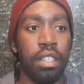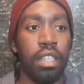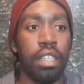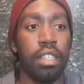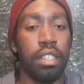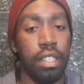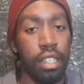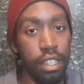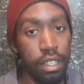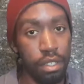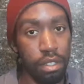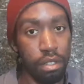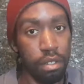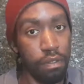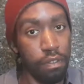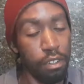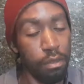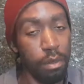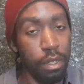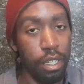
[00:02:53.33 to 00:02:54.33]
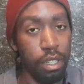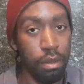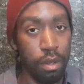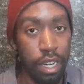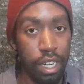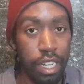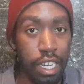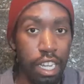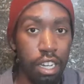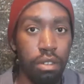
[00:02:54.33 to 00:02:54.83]
It's easier for me
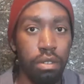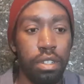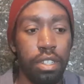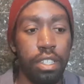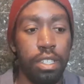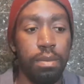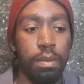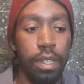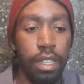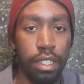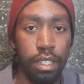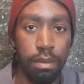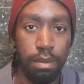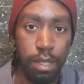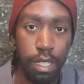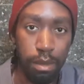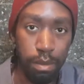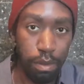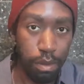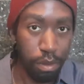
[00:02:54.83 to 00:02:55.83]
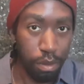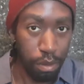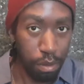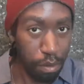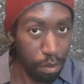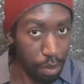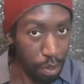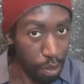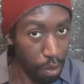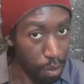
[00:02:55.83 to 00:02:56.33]
right now to speak to people
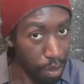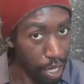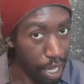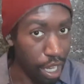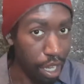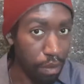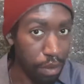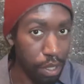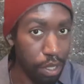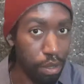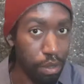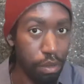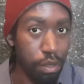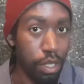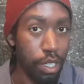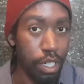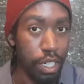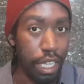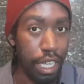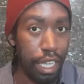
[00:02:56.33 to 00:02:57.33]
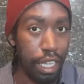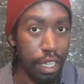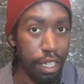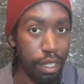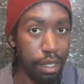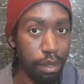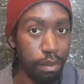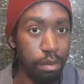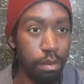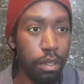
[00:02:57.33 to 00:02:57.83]
who don't have children
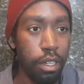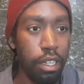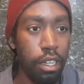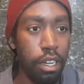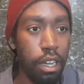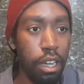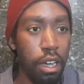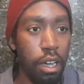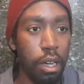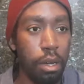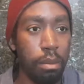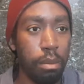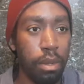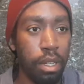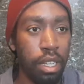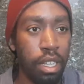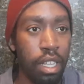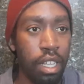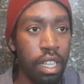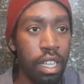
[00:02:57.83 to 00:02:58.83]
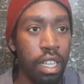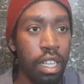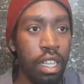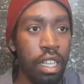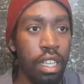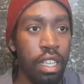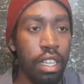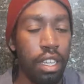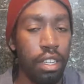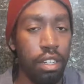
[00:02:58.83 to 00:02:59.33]
yet, but,
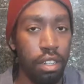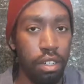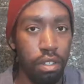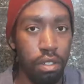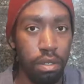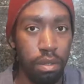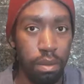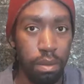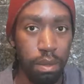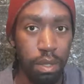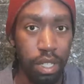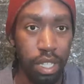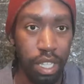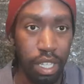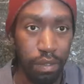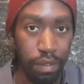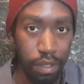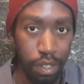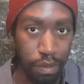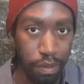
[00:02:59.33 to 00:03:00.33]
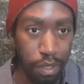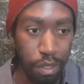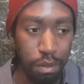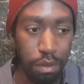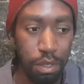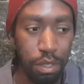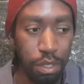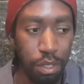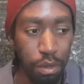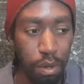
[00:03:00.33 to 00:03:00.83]
even if you
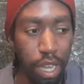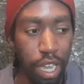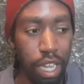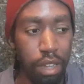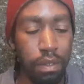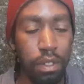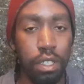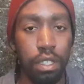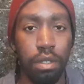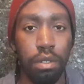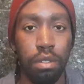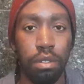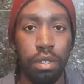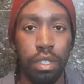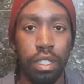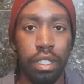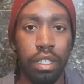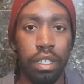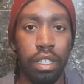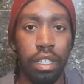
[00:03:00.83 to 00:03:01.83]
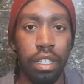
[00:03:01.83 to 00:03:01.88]
do have children,